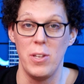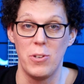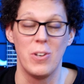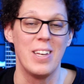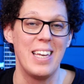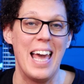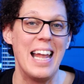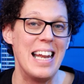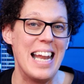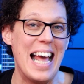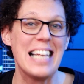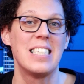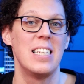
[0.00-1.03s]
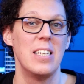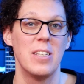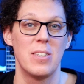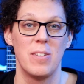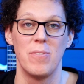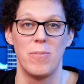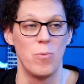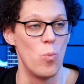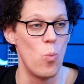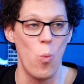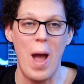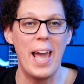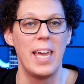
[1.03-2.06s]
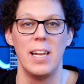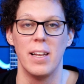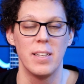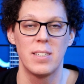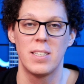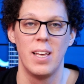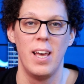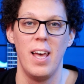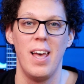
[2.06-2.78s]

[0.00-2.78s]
you could get nastiness and wackiness.